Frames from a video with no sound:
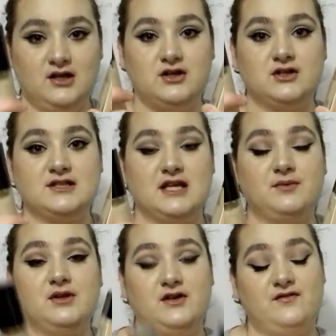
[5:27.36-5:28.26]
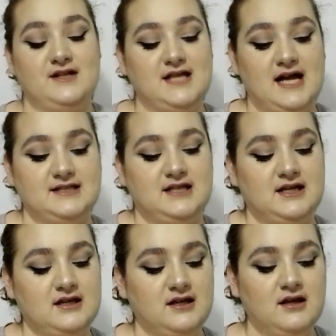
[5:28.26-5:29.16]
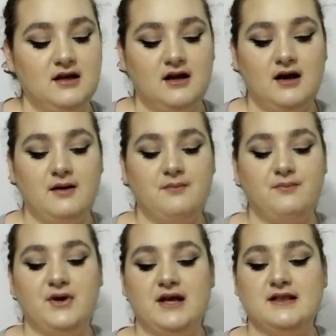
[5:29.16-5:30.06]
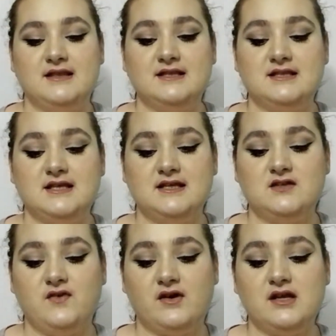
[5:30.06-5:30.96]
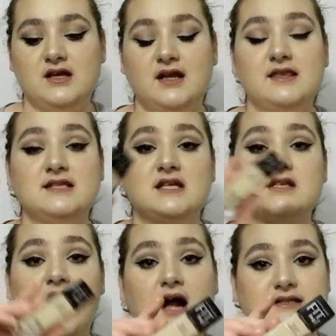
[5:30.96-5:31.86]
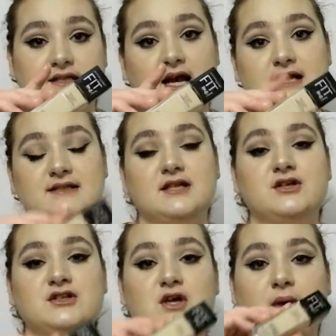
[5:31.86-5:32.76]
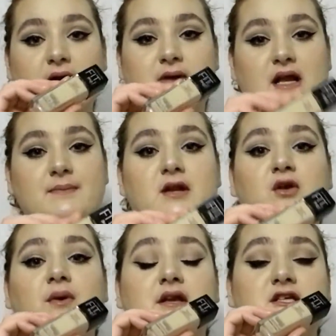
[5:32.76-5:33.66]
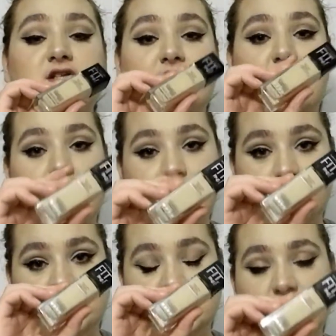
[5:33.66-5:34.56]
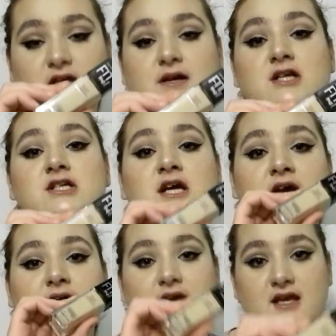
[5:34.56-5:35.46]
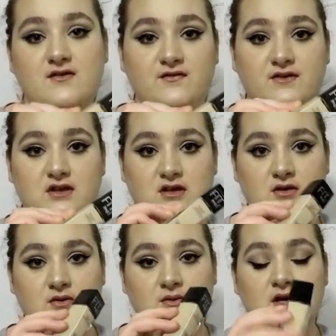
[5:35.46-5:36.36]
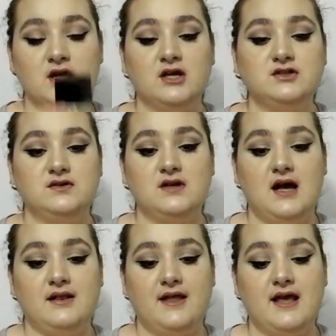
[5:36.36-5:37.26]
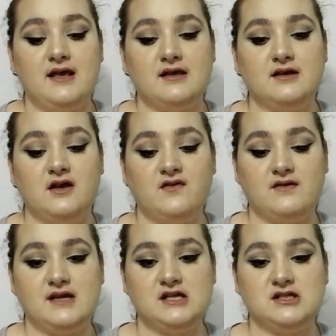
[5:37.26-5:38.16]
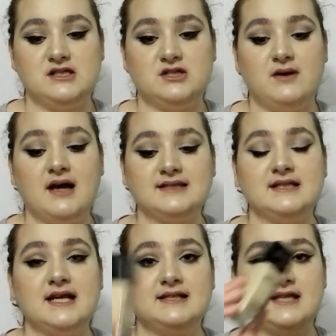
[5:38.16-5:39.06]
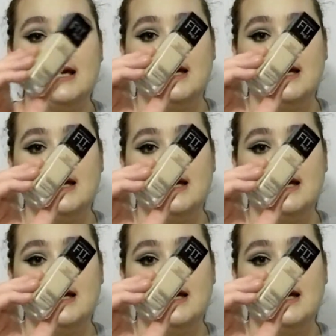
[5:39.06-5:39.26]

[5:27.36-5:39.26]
Your skin will look fantastic. But this is very good. This does oxidize, so I recommend going a shade up in your shade range. If you do not like foundations to oxidize,